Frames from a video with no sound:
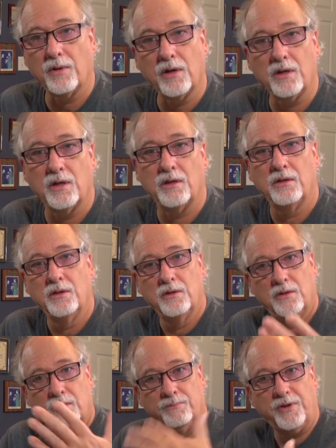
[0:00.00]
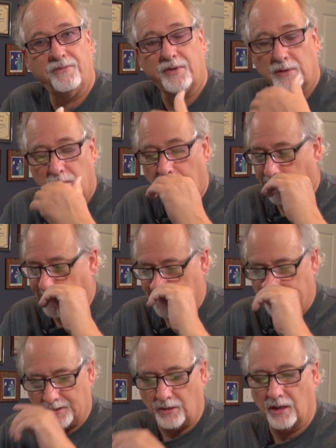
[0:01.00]
we're going to pivot a little
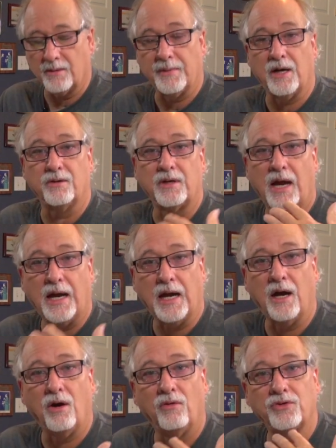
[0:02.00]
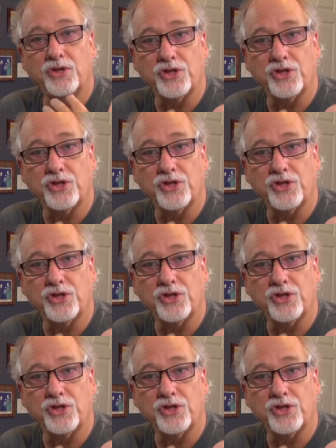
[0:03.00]
bit and talk about how